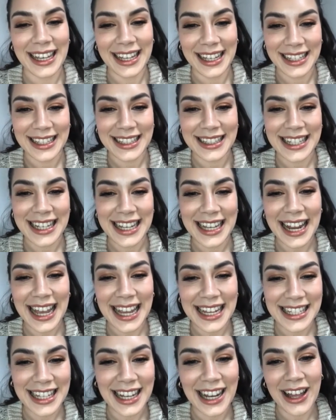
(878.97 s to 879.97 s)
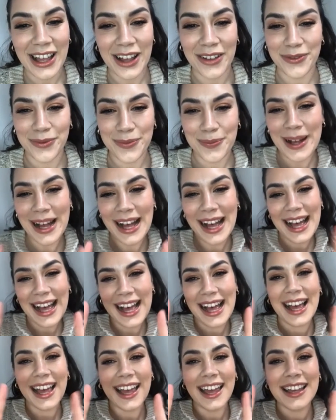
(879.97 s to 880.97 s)
See you later, love.
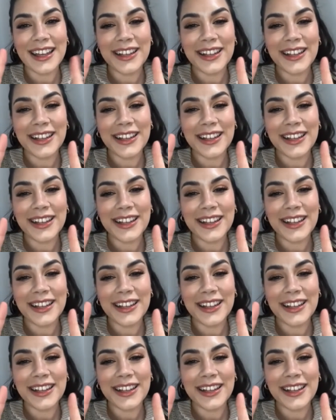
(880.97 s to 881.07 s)
Bye.